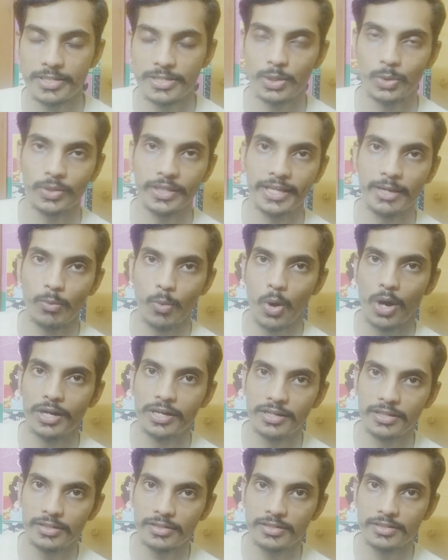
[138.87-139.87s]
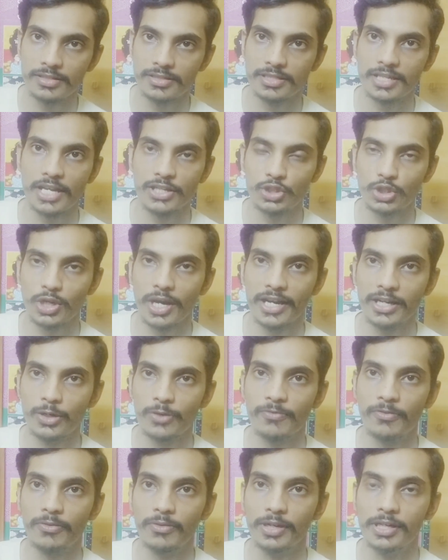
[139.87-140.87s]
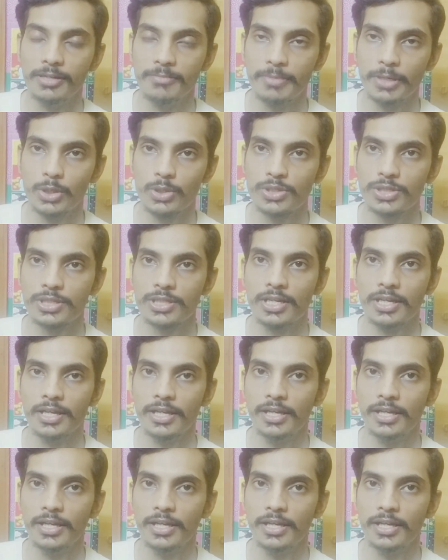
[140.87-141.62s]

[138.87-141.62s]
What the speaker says: So they want such kind of a world, because